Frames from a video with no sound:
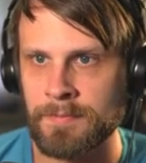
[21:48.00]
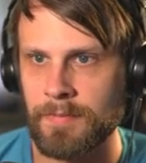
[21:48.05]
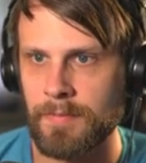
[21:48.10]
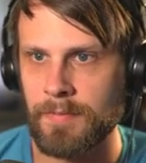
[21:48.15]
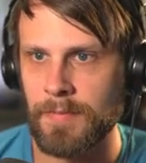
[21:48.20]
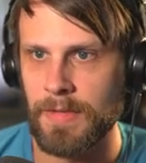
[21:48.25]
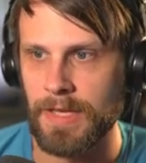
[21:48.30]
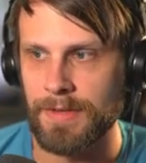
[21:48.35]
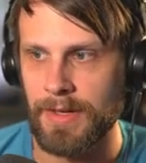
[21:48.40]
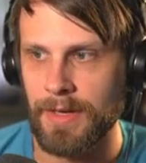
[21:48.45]

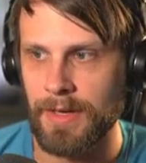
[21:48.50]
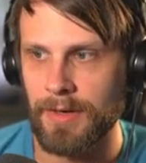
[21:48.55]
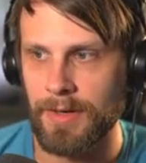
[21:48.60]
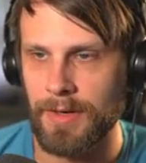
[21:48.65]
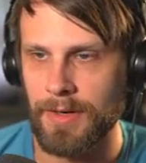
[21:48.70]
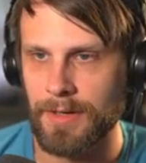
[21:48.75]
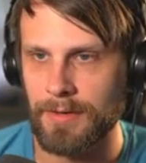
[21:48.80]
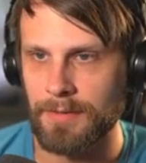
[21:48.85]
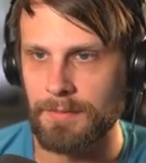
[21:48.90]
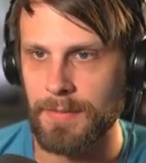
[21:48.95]
And they
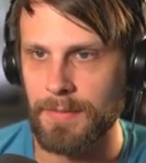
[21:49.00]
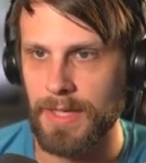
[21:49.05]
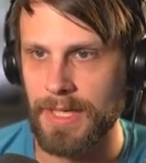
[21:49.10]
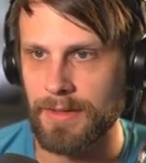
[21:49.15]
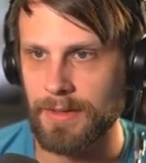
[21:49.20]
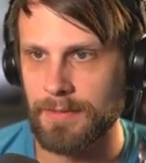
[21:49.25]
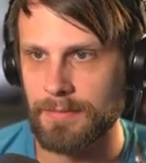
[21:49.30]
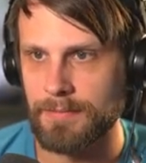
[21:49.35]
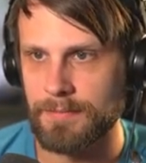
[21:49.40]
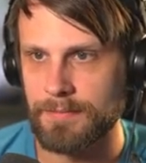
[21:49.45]
are out of
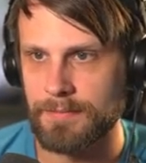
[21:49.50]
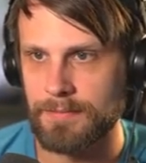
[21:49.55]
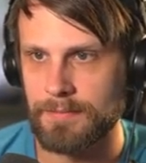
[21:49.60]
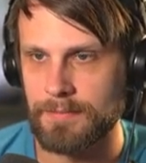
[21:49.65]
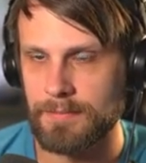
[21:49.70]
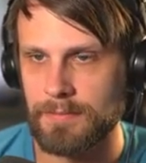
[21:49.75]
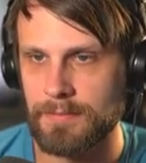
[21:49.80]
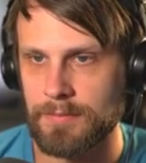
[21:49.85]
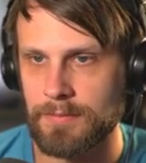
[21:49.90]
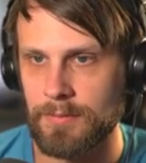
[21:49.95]
mana.
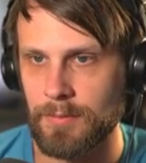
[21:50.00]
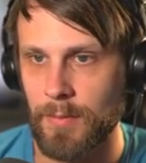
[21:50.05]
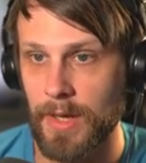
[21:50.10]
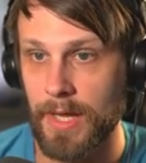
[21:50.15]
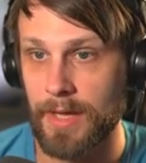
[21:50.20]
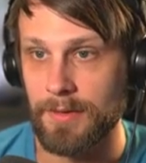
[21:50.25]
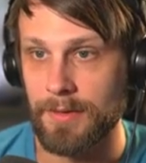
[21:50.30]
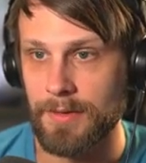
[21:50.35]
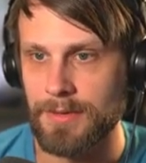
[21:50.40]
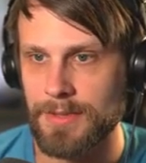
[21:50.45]

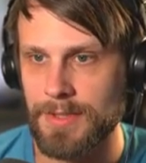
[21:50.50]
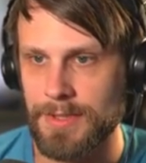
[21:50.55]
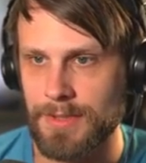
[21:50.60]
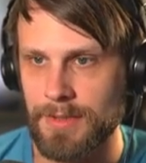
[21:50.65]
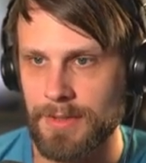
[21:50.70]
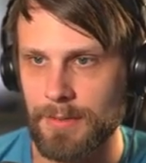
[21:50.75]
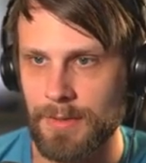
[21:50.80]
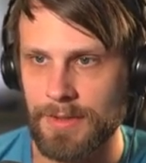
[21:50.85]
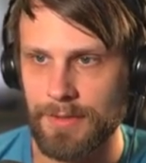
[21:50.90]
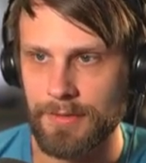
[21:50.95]
Wow, they're just
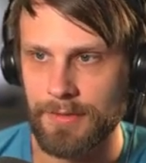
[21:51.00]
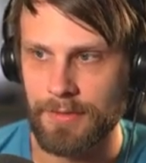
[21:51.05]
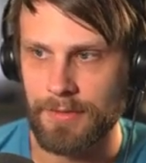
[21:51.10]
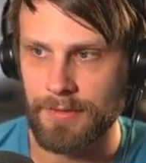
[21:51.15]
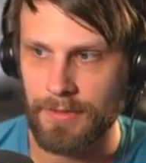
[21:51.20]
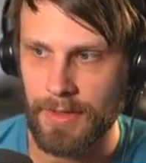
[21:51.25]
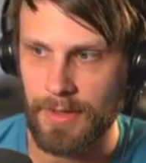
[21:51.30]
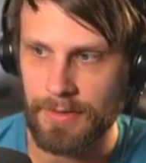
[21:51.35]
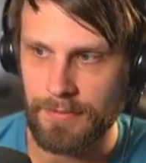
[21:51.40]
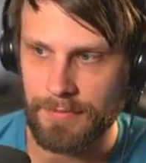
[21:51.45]
going
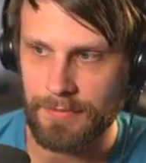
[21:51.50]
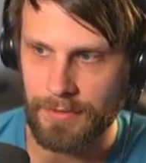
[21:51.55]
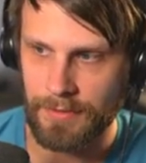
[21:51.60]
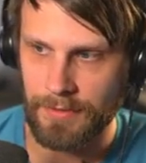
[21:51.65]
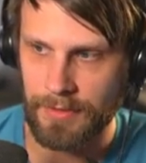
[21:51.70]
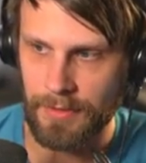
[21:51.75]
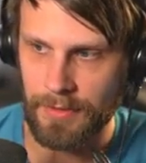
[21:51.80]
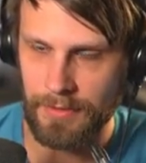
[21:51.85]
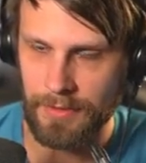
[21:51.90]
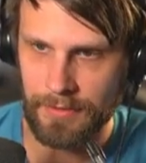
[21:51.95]
straight for
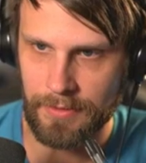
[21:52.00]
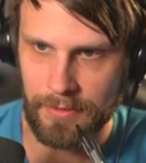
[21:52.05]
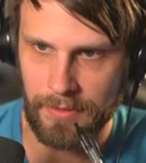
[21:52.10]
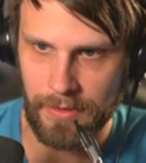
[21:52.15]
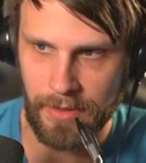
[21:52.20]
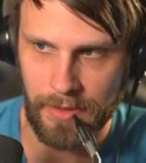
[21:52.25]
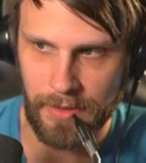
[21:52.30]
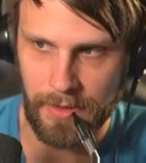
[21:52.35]
Lolth.